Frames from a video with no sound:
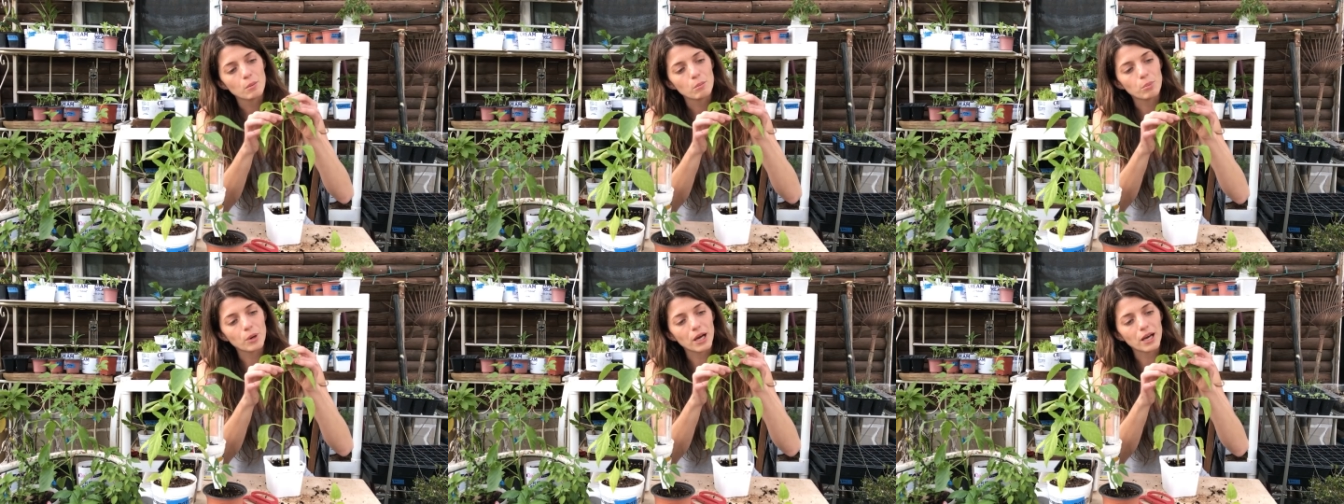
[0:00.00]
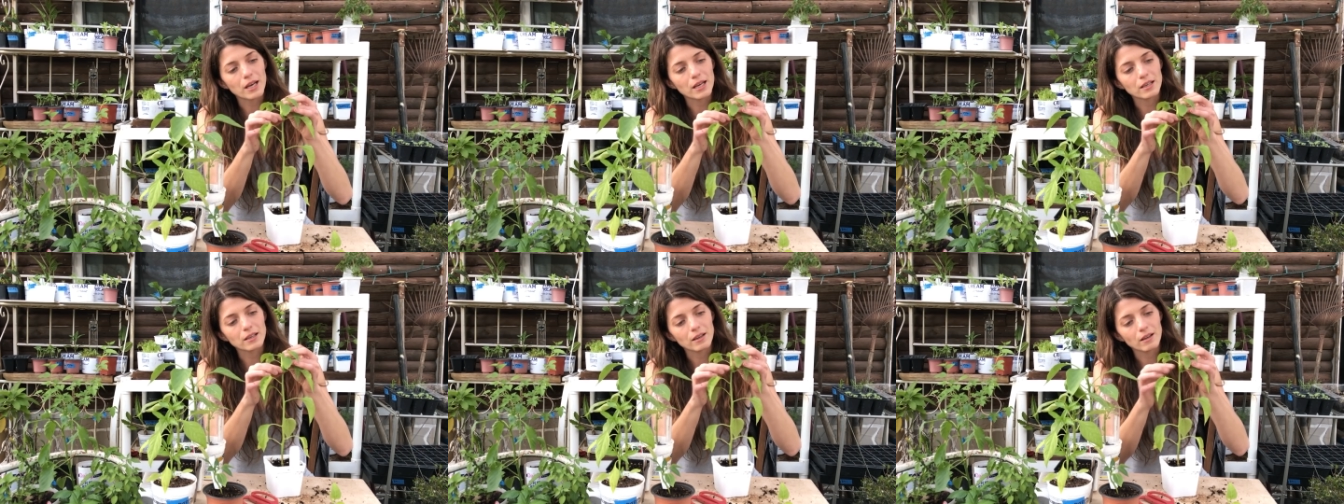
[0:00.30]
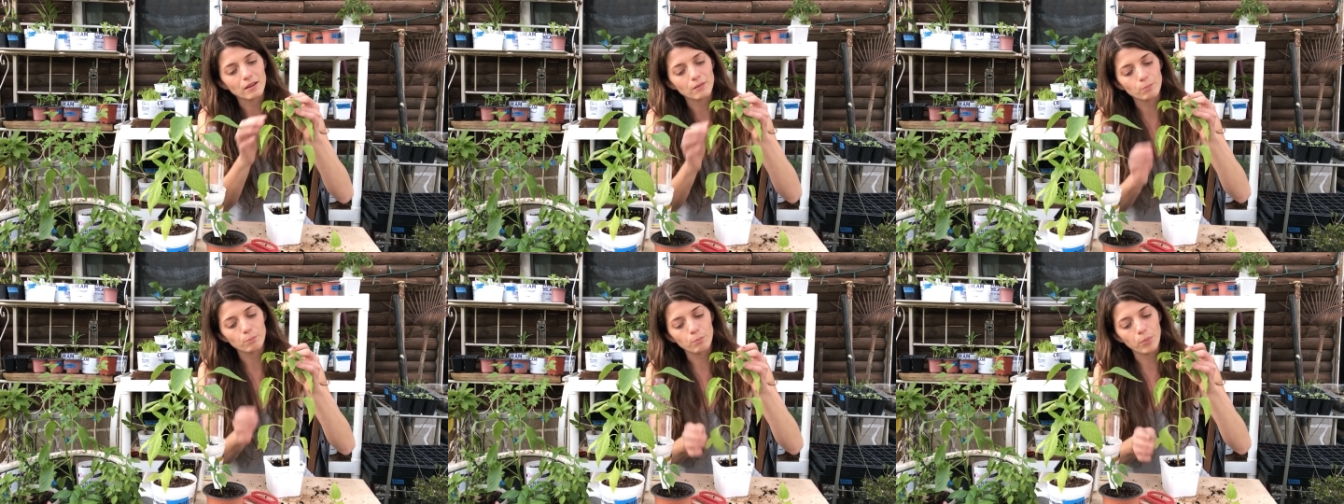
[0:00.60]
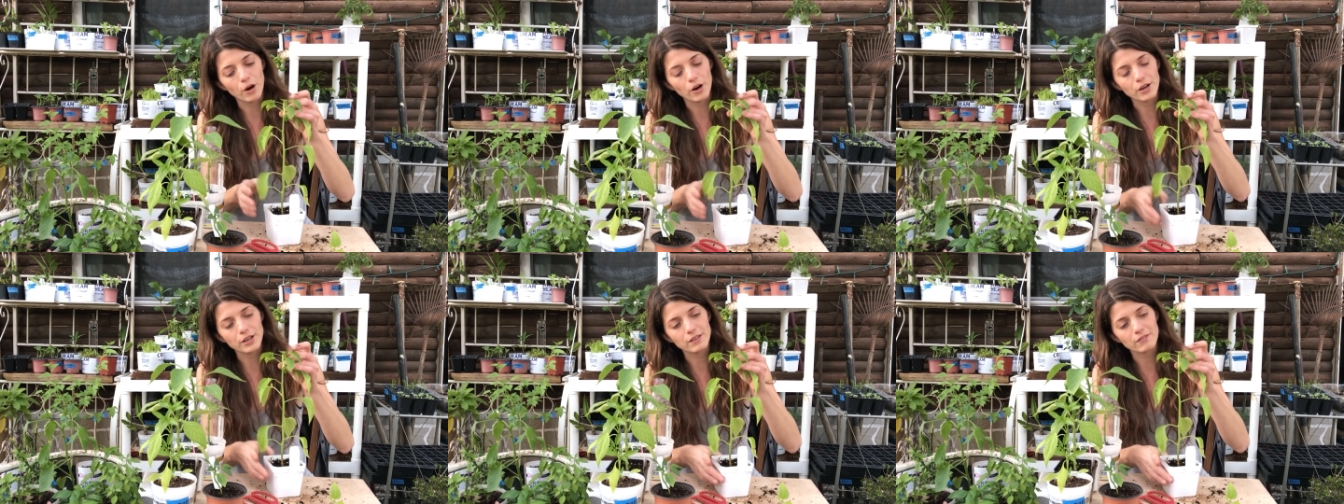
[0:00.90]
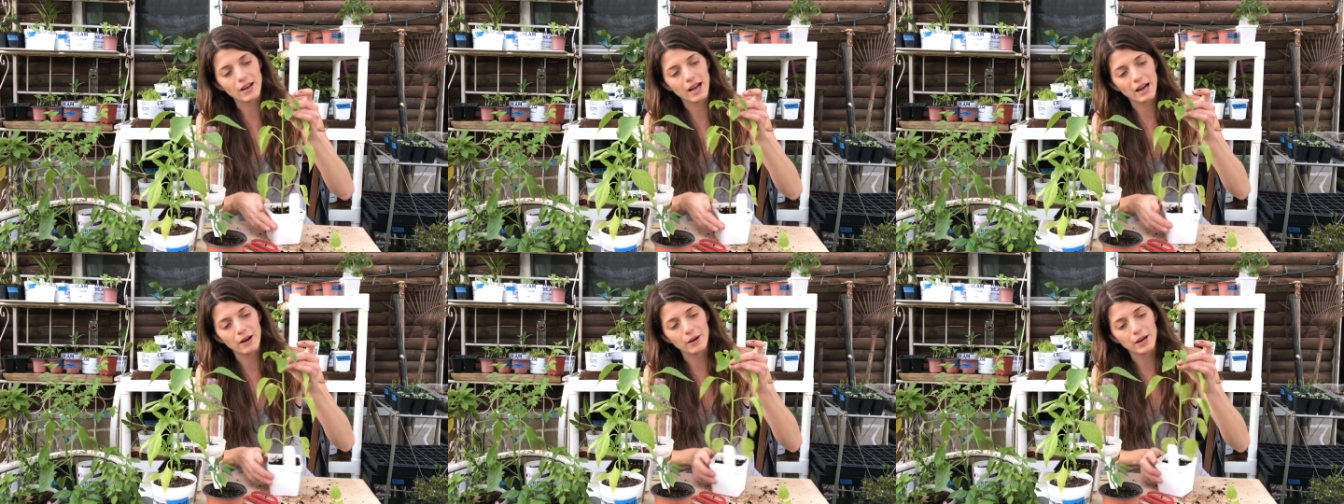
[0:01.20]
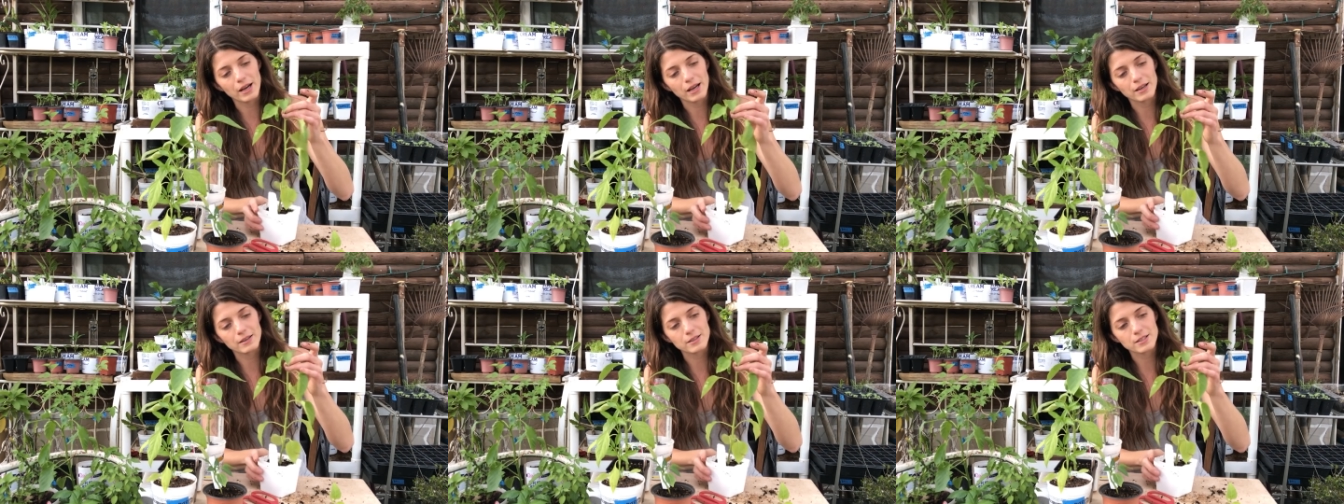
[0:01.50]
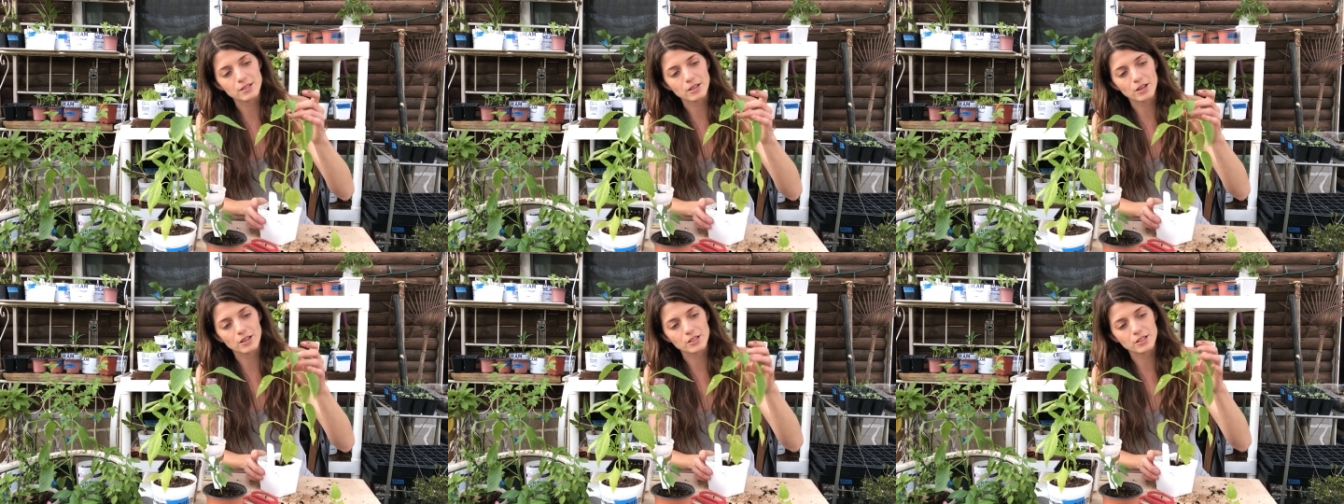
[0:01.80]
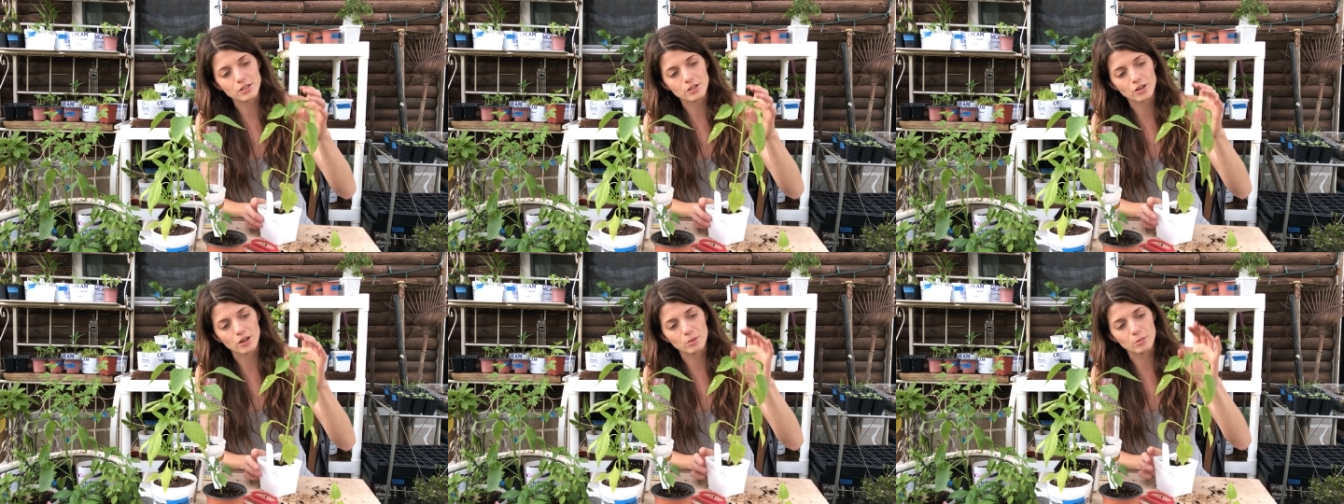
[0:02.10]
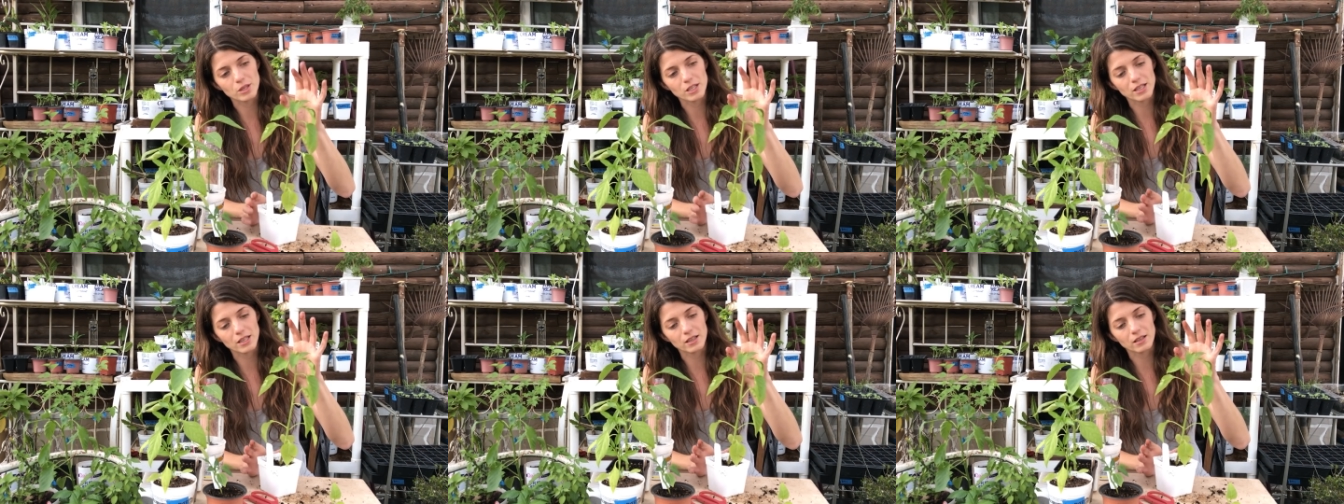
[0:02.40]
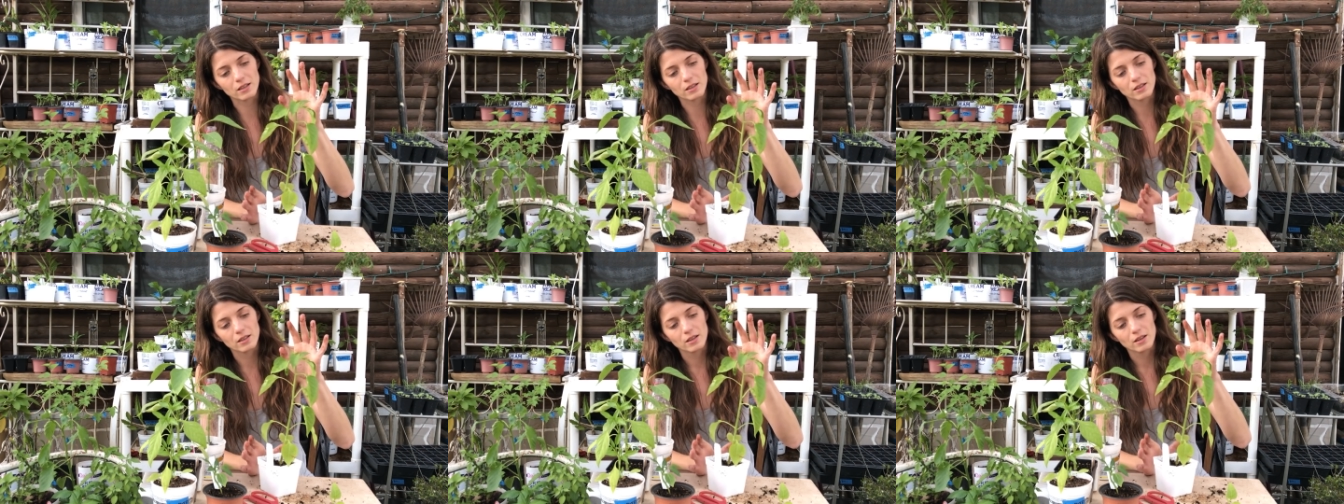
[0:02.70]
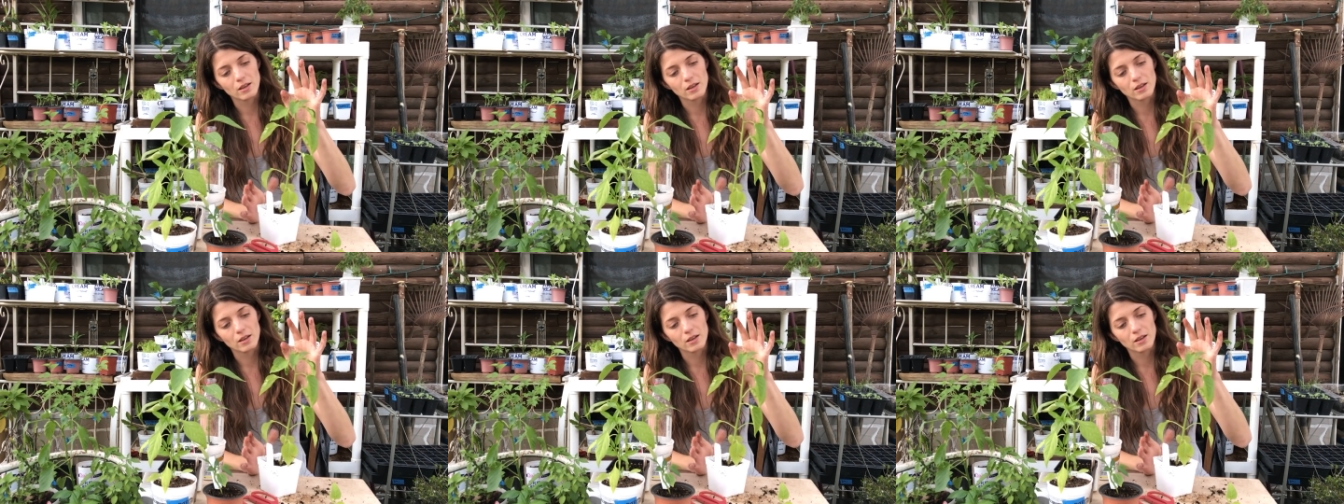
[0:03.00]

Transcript: But part of how I start determining